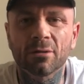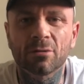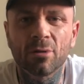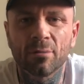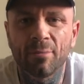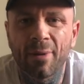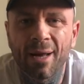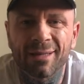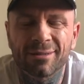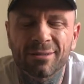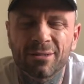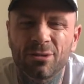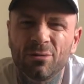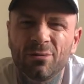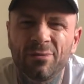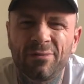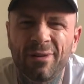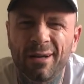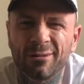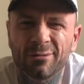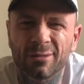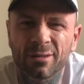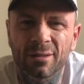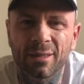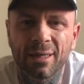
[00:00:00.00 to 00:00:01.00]
to about
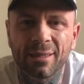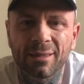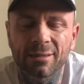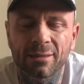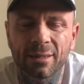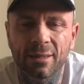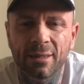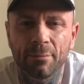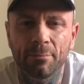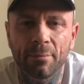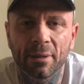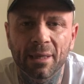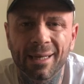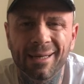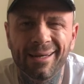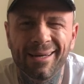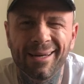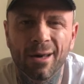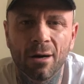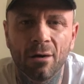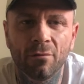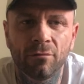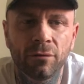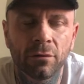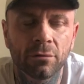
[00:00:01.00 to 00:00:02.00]
2018, beginning
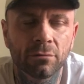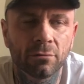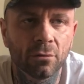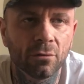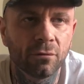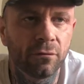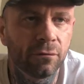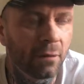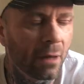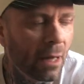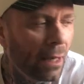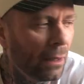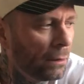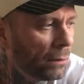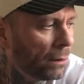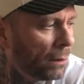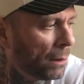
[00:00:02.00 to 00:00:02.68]
of, roughly.